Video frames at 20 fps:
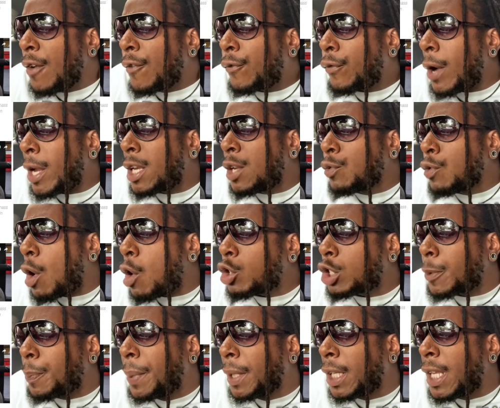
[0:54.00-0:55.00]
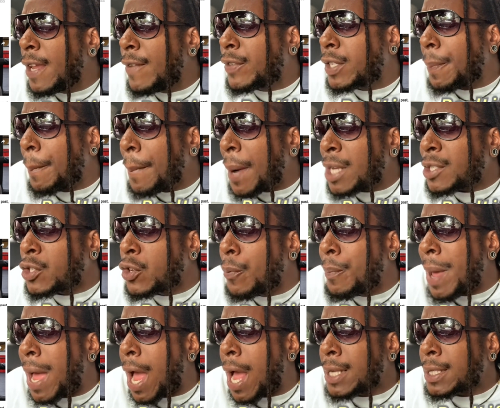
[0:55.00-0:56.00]
Freddie Roach believes muscle
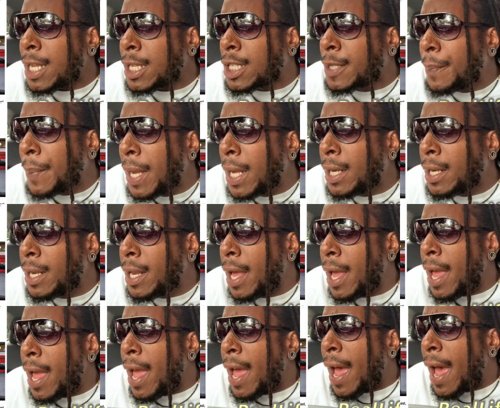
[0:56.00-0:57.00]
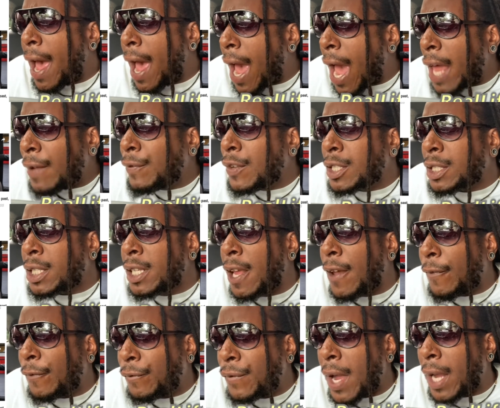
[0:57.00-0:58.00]
mass has been adversely
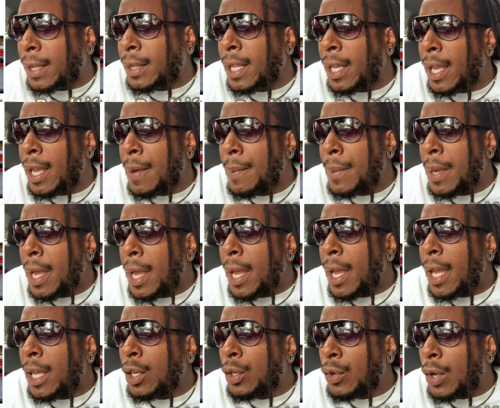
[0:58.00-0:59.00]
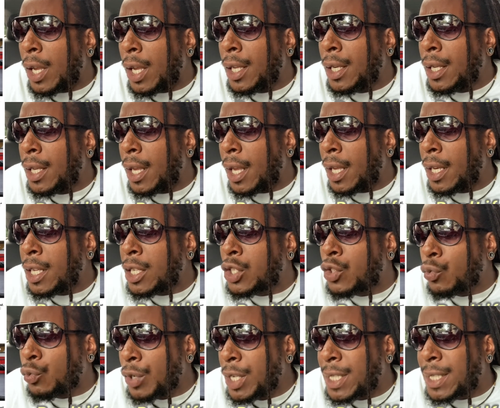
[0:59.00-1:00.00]
affecting him in
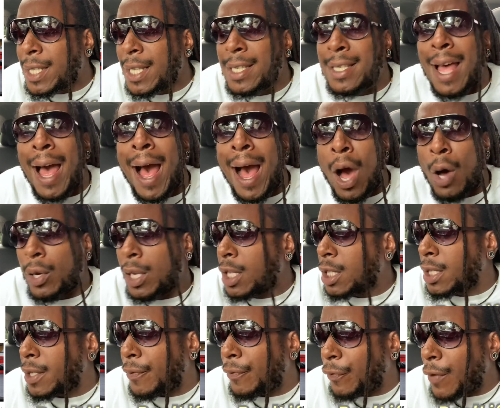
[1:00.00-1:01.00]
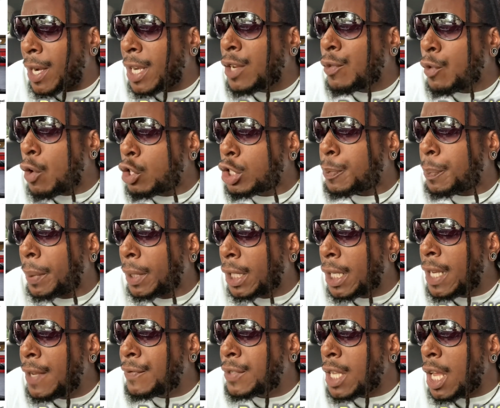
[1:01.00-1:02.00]
his recent outings. Freddie Roach
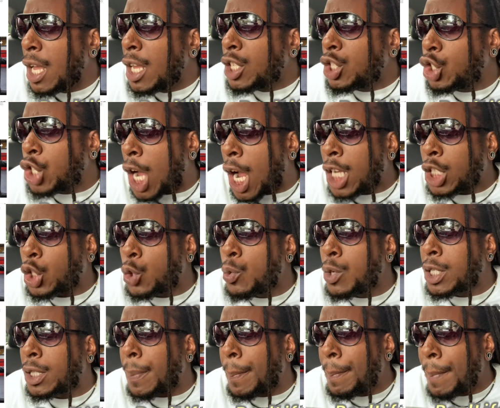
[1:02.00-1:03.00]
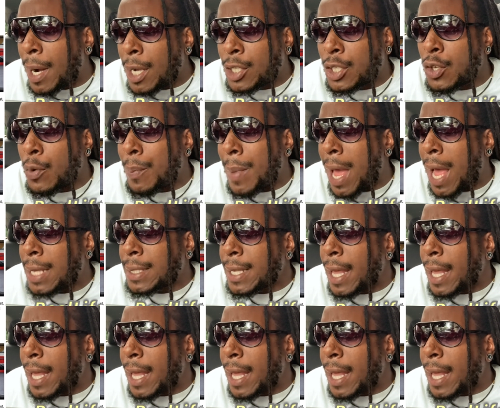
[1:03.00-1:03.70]
believes Joshua's muscle mass